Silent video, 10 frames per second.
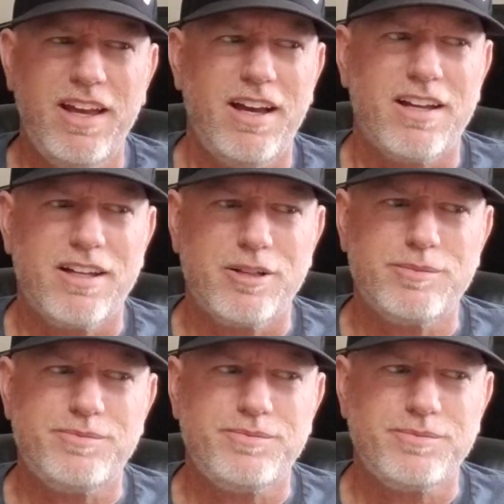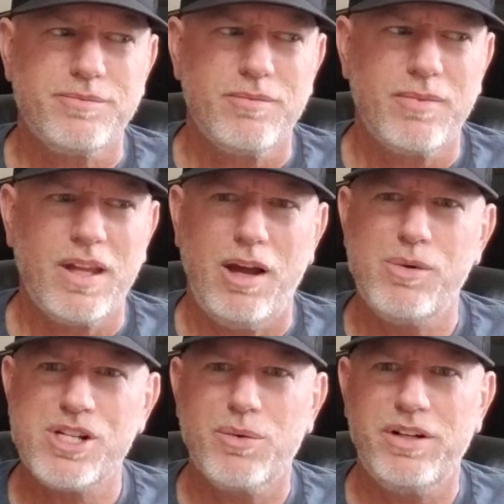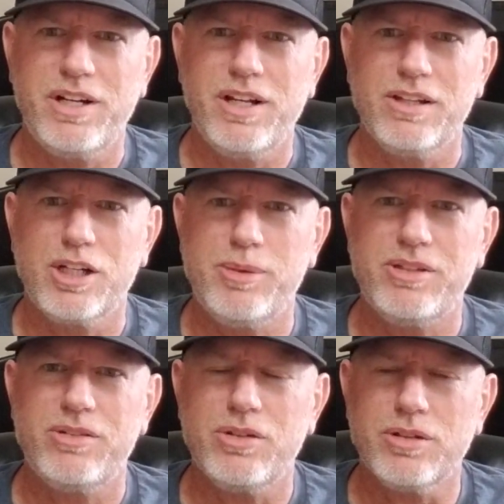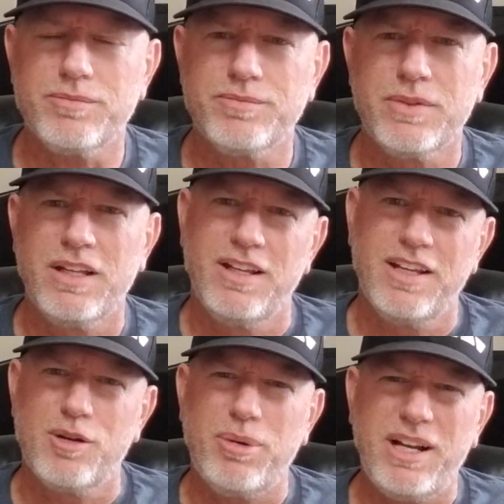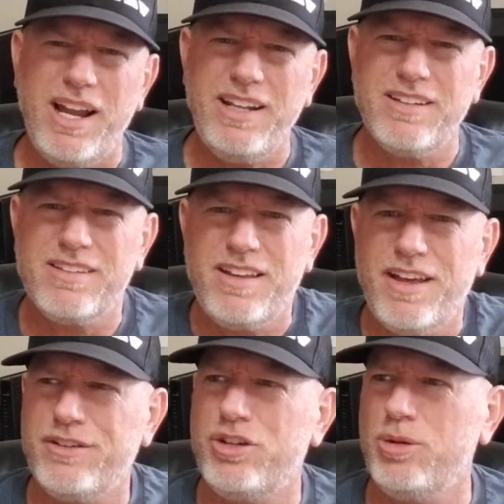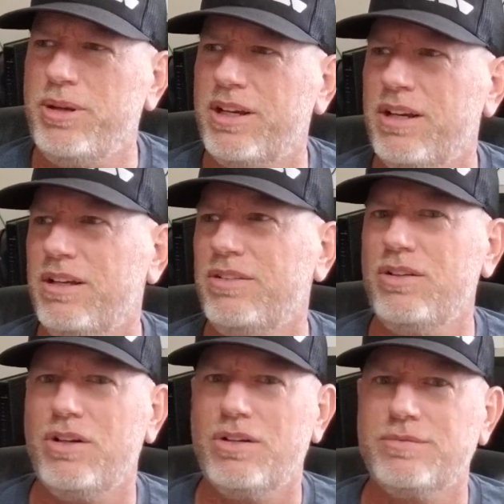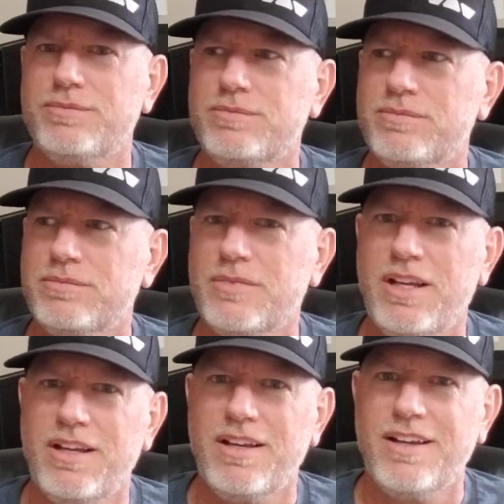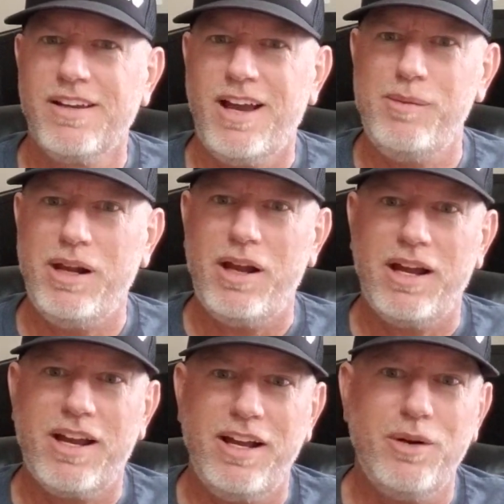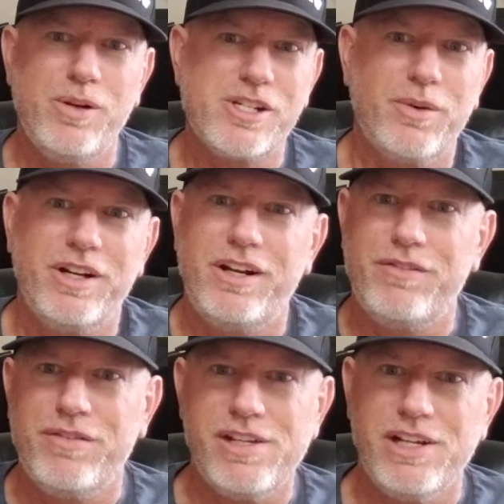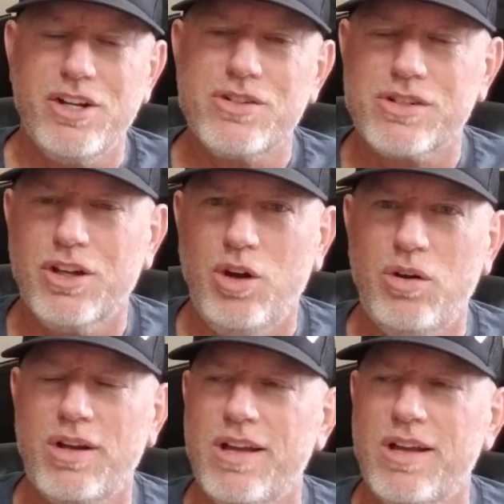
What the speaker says: I wish I would have done it a little bit sooner. But I hate to say that too, because I mean, I kind of wish I would have done it 15 years ago.